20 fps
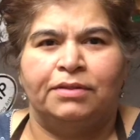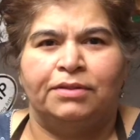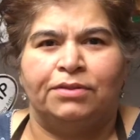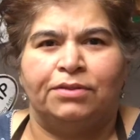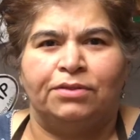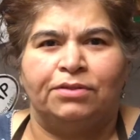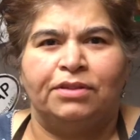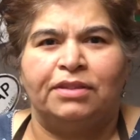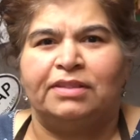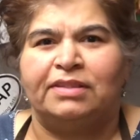
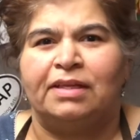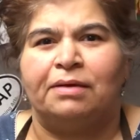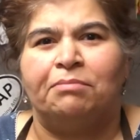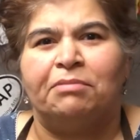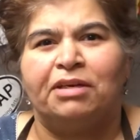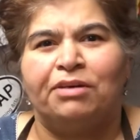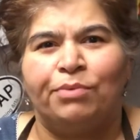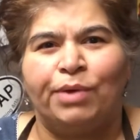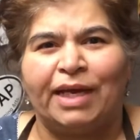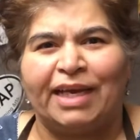So the
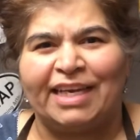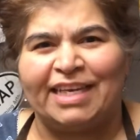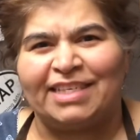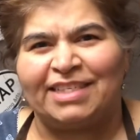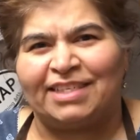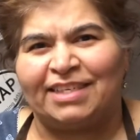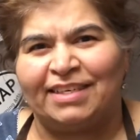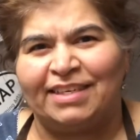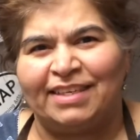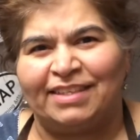summer
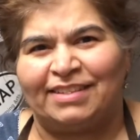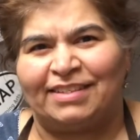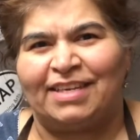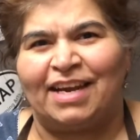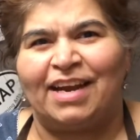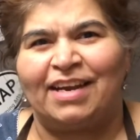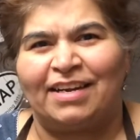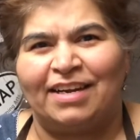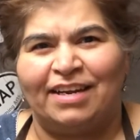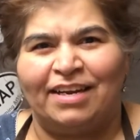vacation has
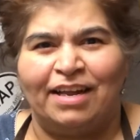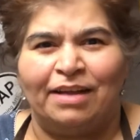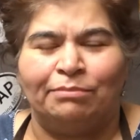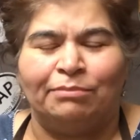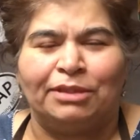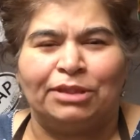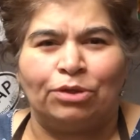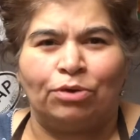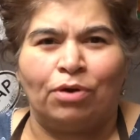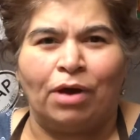started. I'm
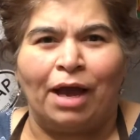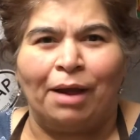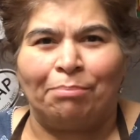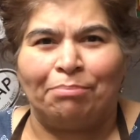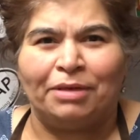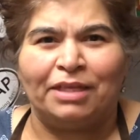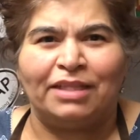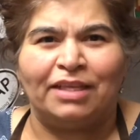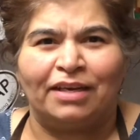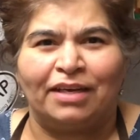so
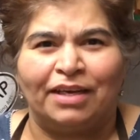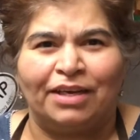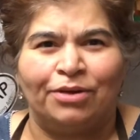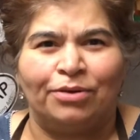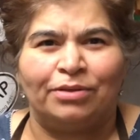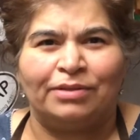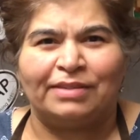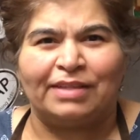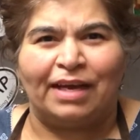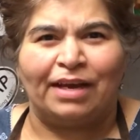happy the
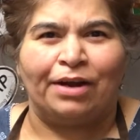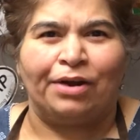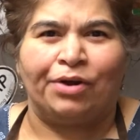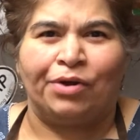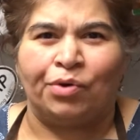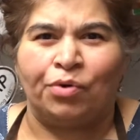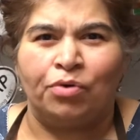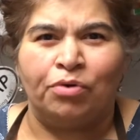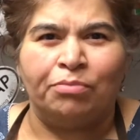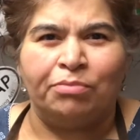kiddos are at
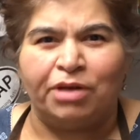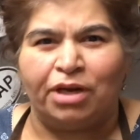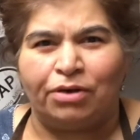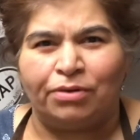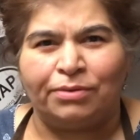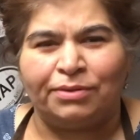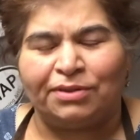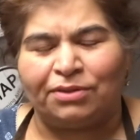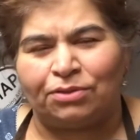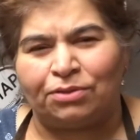home
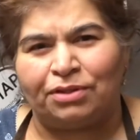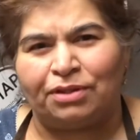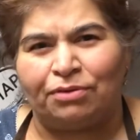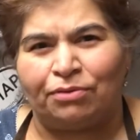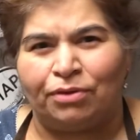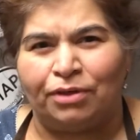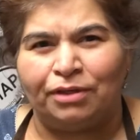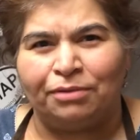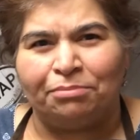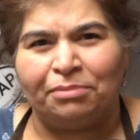now, so there
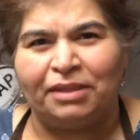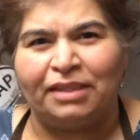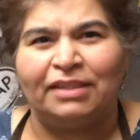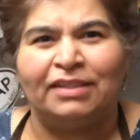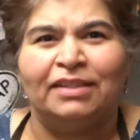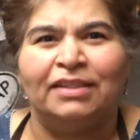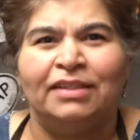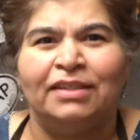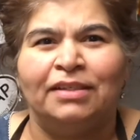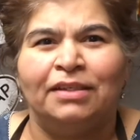won't be
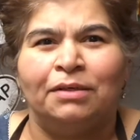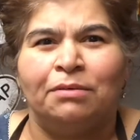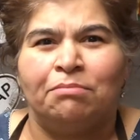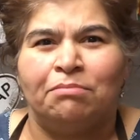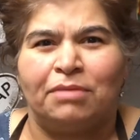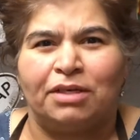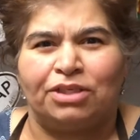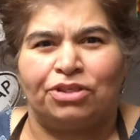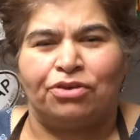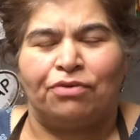
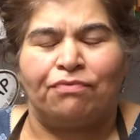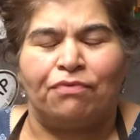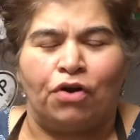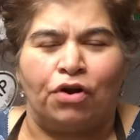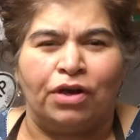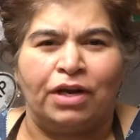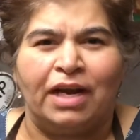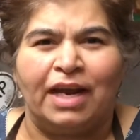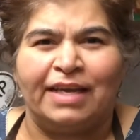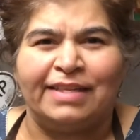much of
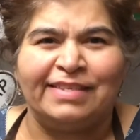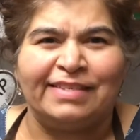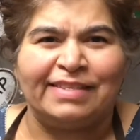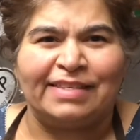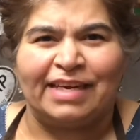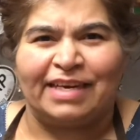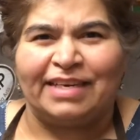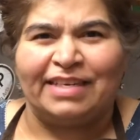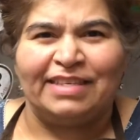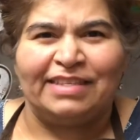online
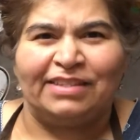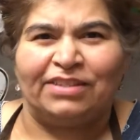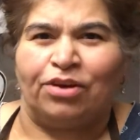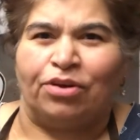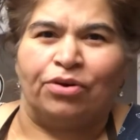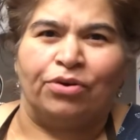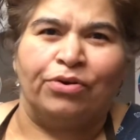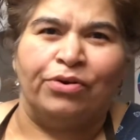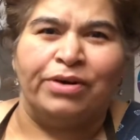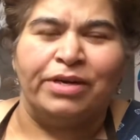studies or
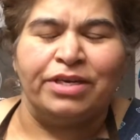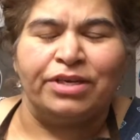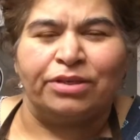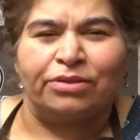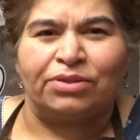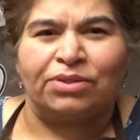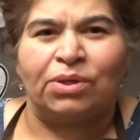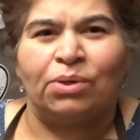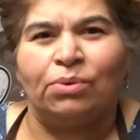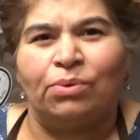going to
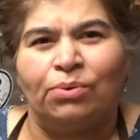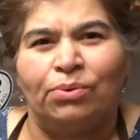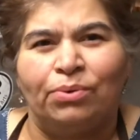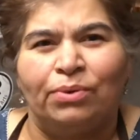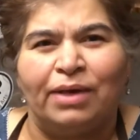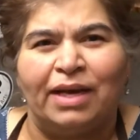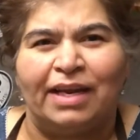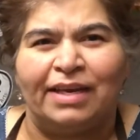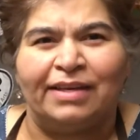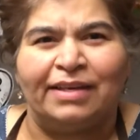
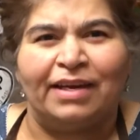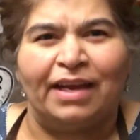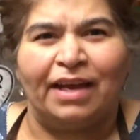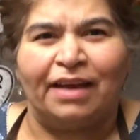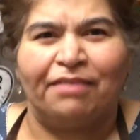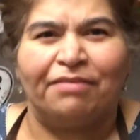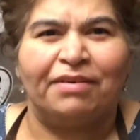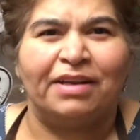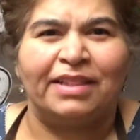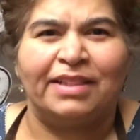school, and
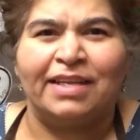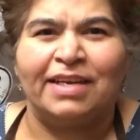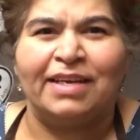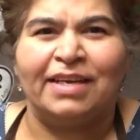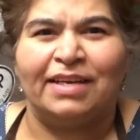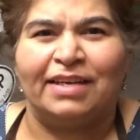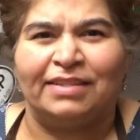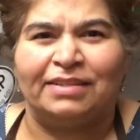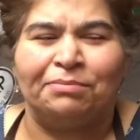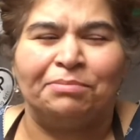everything
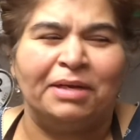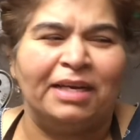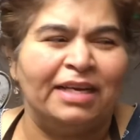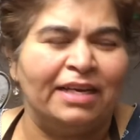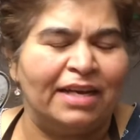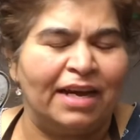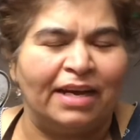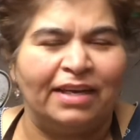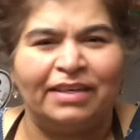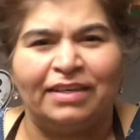has been
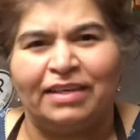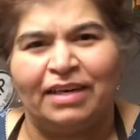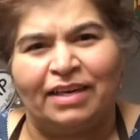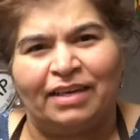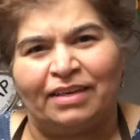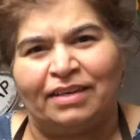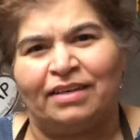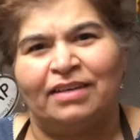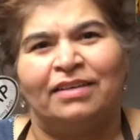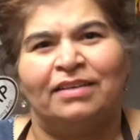done
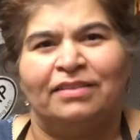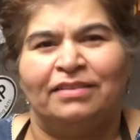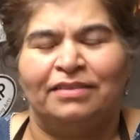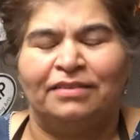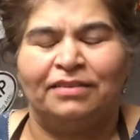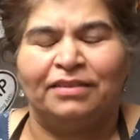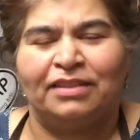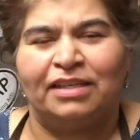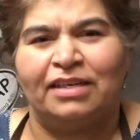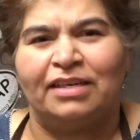and
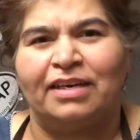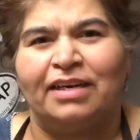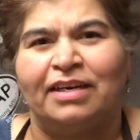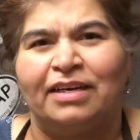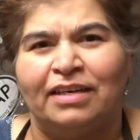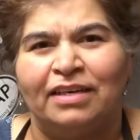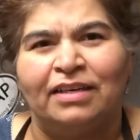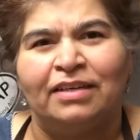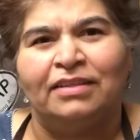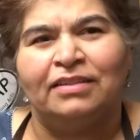children